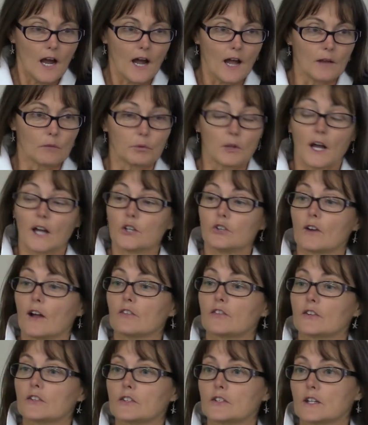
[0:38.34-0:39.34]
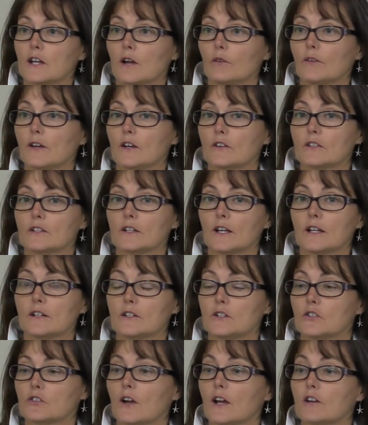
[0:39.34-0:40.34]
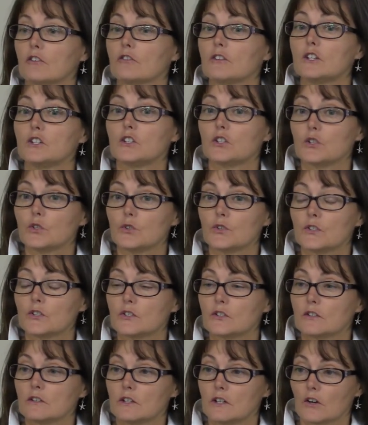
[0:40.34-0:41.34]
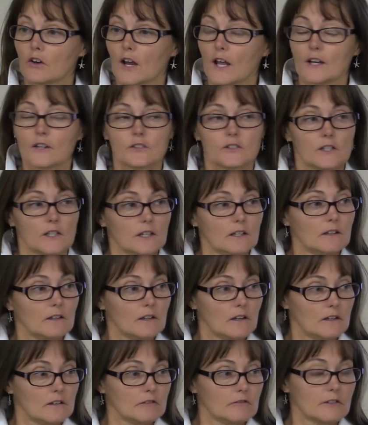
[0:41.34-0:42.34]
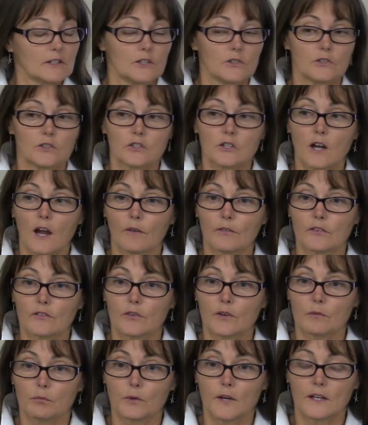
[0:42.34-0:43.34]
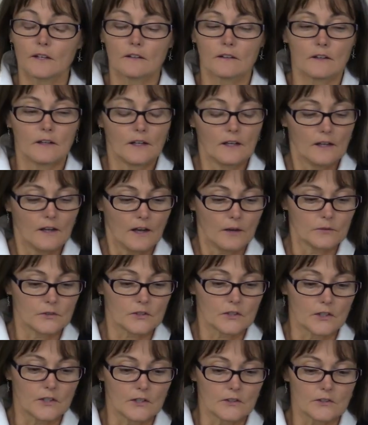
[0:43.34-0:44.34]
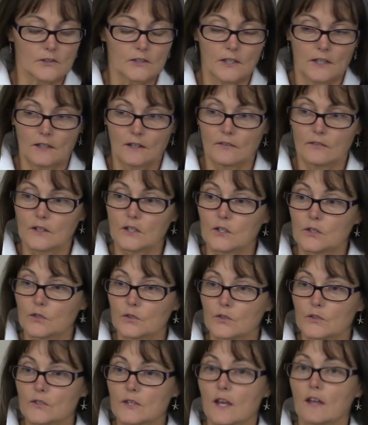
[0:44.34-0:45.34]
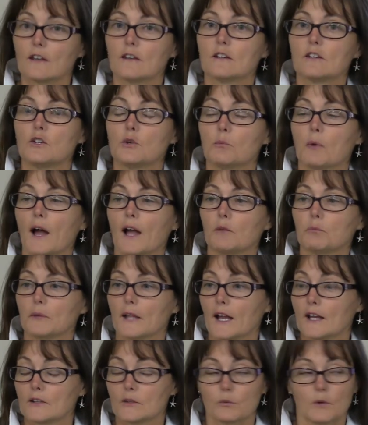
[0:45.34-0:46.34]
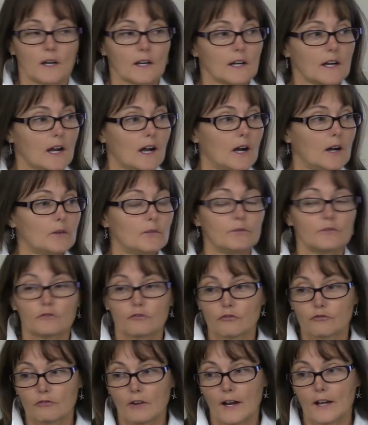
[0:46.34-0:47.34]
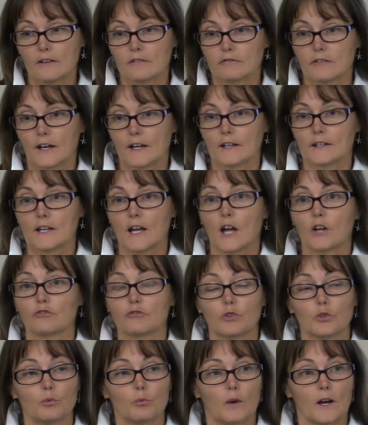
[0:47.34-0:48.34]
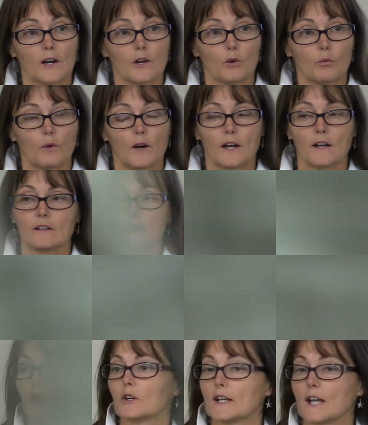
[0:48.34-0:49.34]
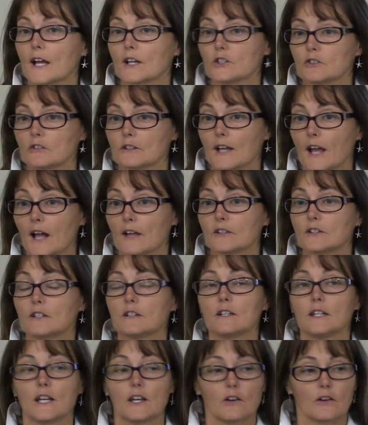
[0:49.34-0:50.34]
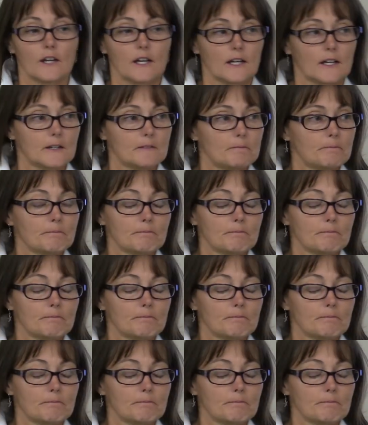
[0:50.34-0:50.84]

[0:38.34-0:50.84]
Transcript: I applaud your efforts to come here tonight to try to reduce your energy and reduce your carbon footprint. I'm sure you're seeing in the news that new pipelines want to come, right, running down Route one oh one to bring more natural gas to the area,